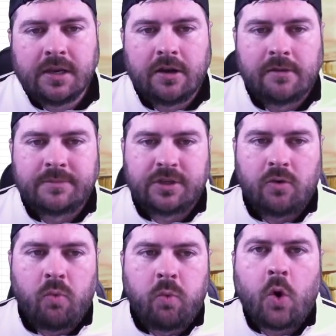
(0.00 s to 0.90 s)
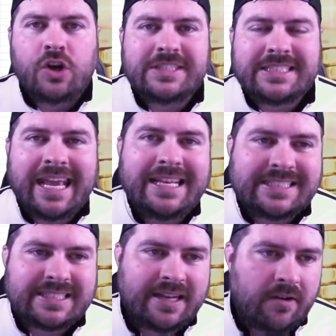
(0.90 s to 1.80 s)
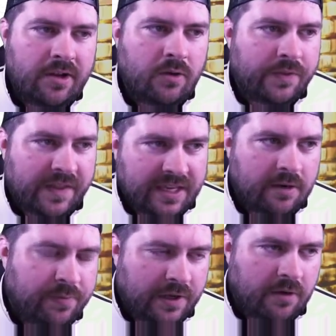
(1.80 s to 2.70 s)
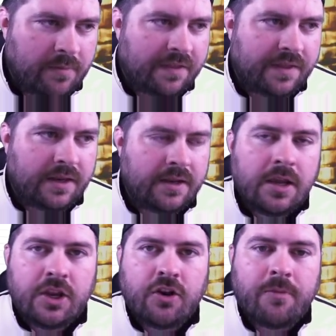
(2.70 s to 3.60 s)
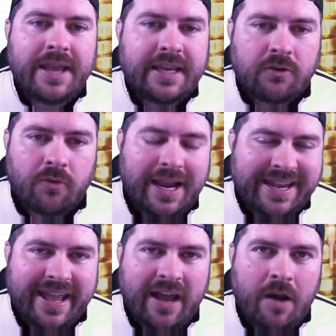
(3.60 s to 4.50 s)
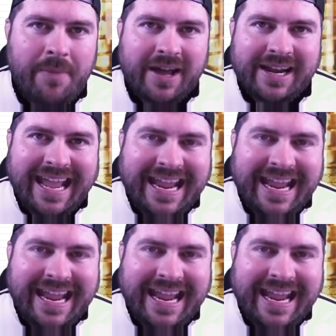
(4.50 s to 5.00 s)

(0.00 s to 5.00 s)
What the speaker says: So worst case scenario with the get a player method, you're making right now about